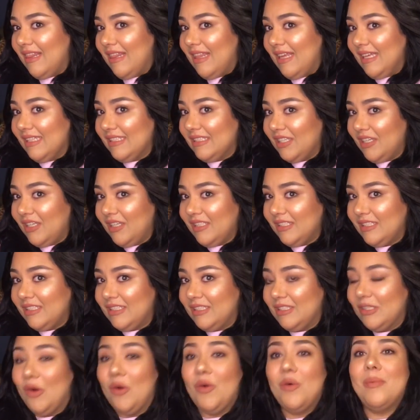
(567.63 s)
this hurts
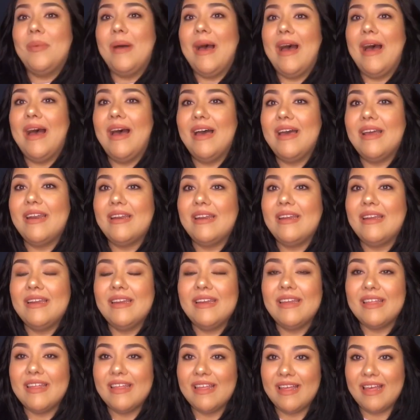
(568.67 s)
so bad.
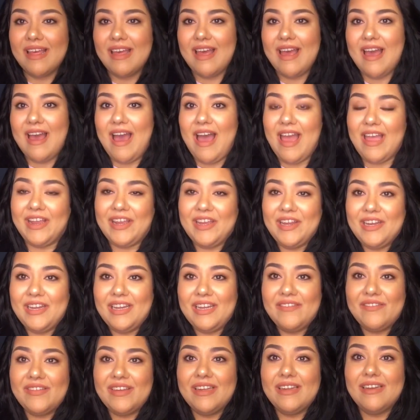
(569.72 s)
I
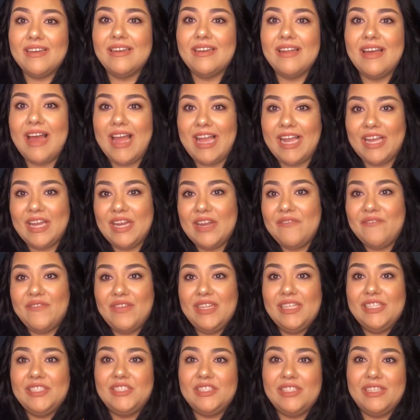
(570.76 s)
couldn't
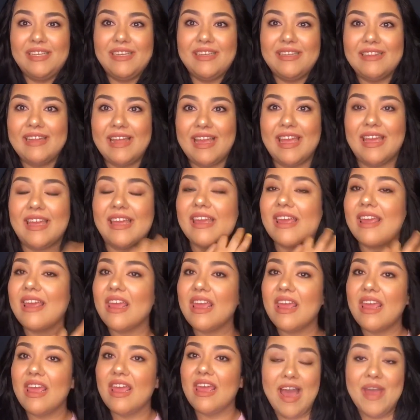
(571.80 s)
finish it. Like
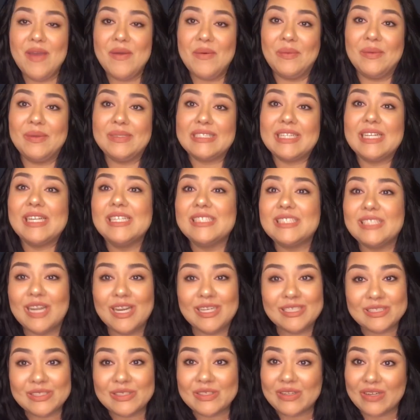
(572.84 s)
I was gonna
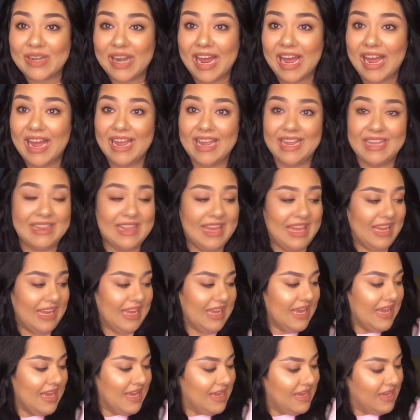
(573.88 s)
start to cry. Like,
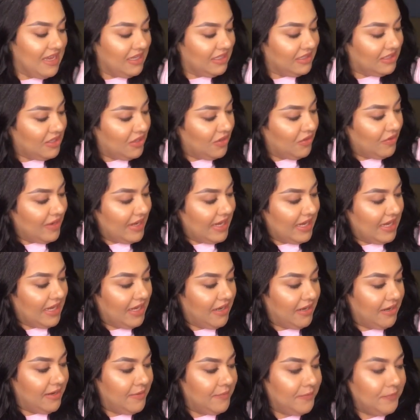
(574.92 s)
so right
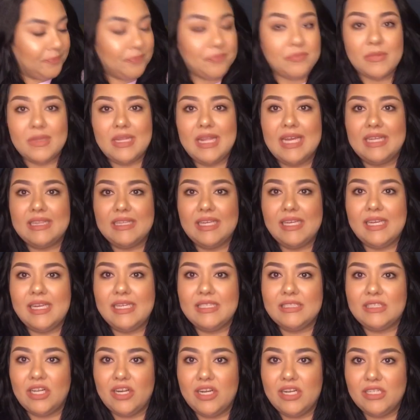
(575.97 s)
here, like he
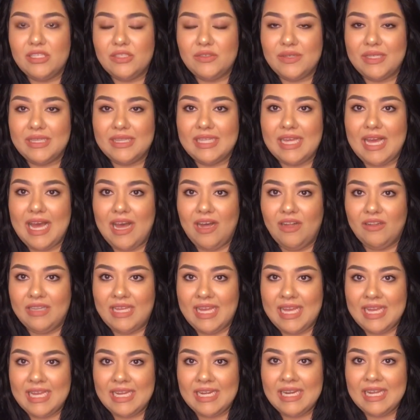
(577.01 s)
started doing the
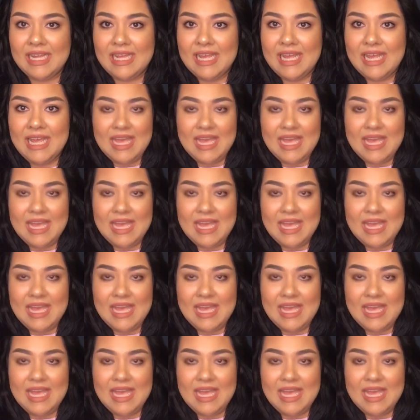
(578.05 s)
outline,